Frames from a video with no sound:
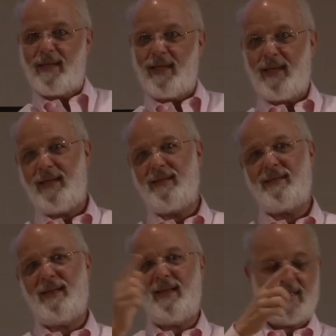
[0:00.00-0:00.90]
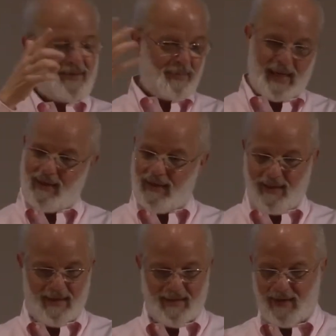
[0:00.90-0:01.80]
is an
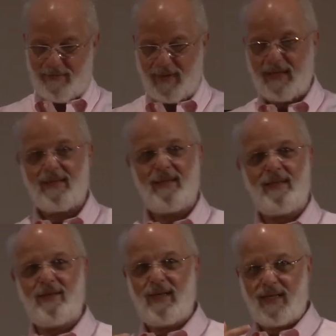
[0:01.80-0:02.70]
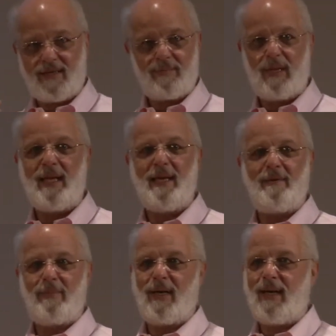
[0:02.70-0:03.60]
effect that you can
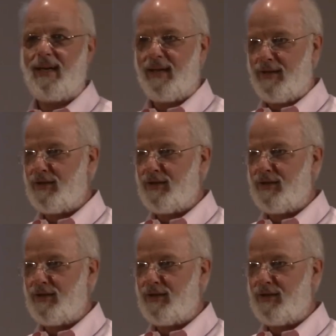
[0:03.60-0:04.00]
explain by